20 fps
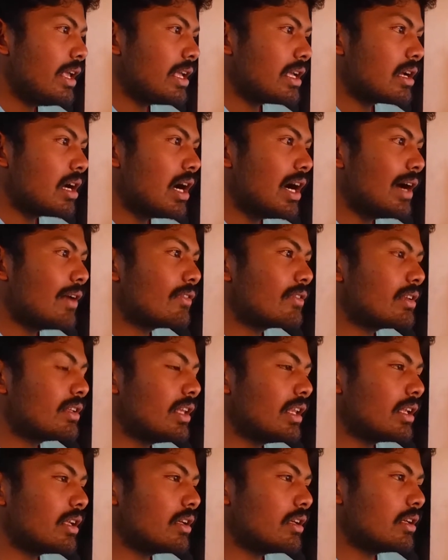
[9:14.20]
He
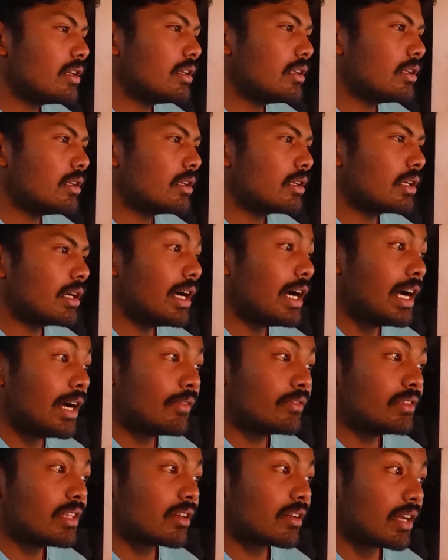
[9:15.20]
curved the,
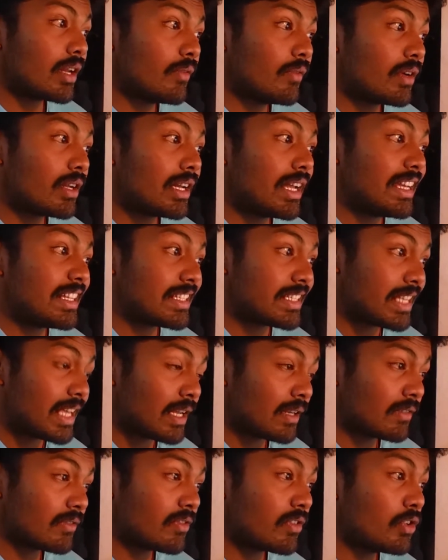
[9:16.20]
curved the river
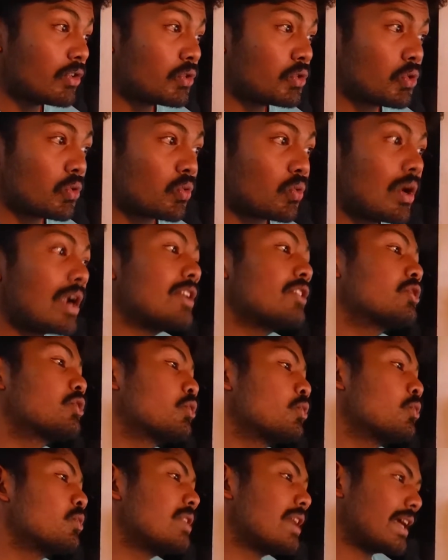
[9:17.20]
itself to run
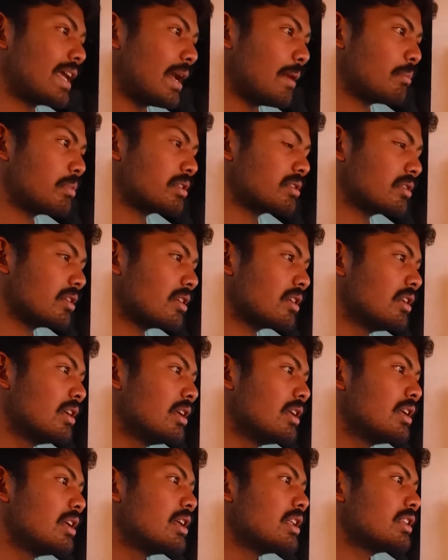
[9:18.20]
through the capital.
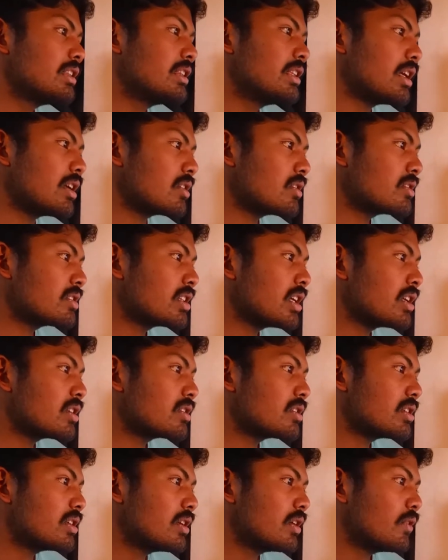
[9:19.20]
The
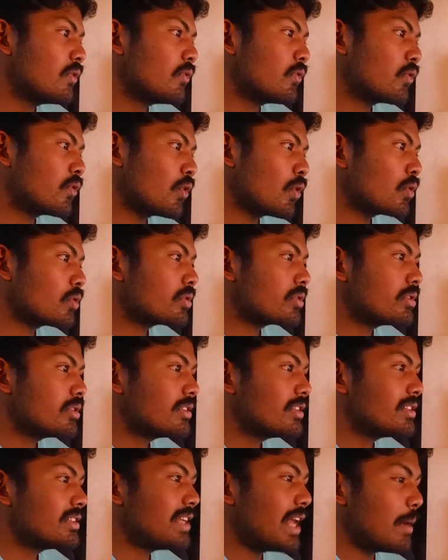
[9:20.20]
result
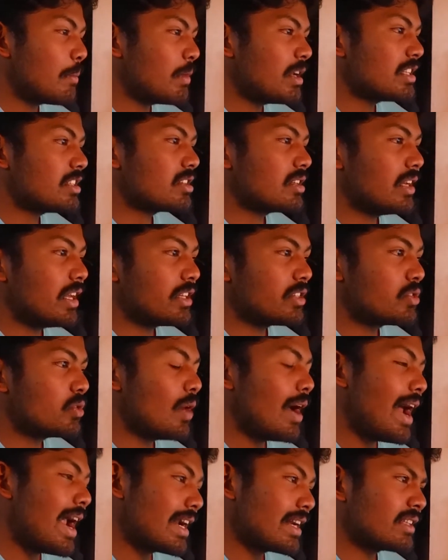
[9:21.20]
float damage led
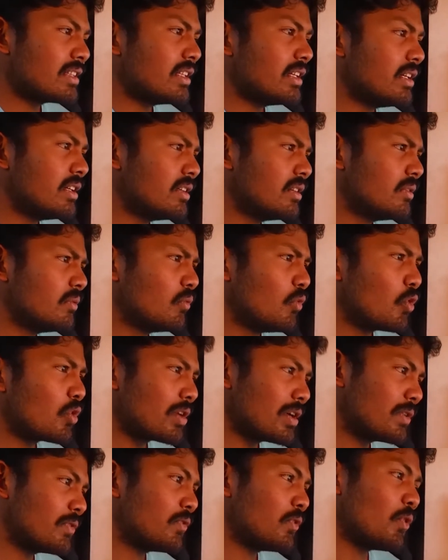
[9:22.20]
to another
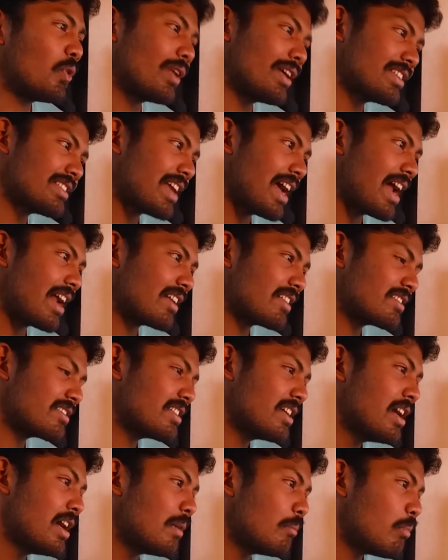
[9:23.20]
warrant for his
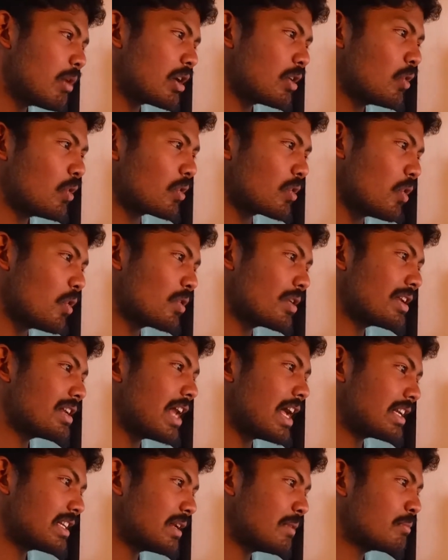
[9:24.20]
arrest, but Lord
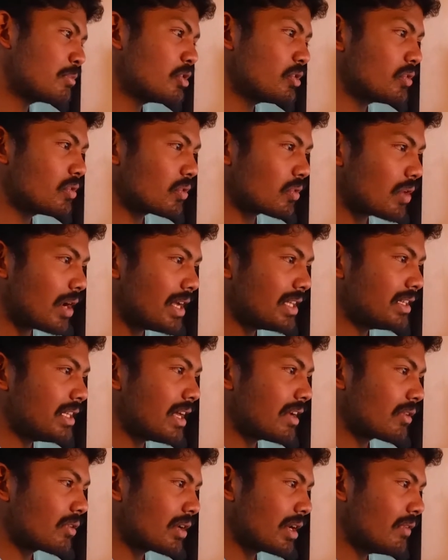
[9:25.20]
Oden attempted to ride
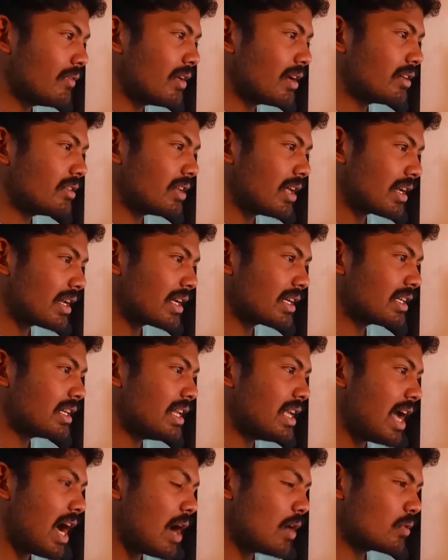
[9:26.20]
the river
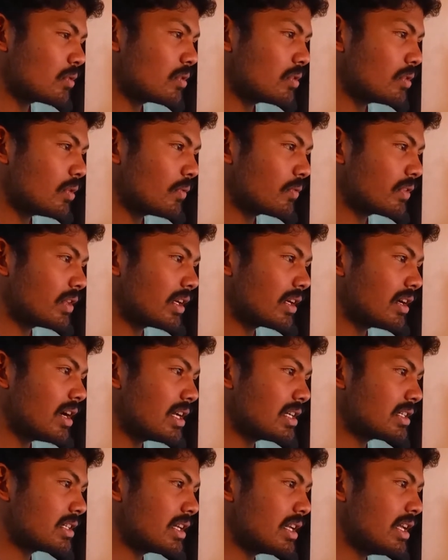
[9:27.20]
directly out of the
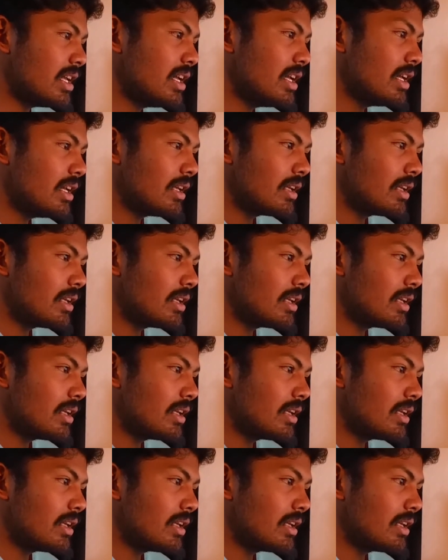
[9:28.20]
country,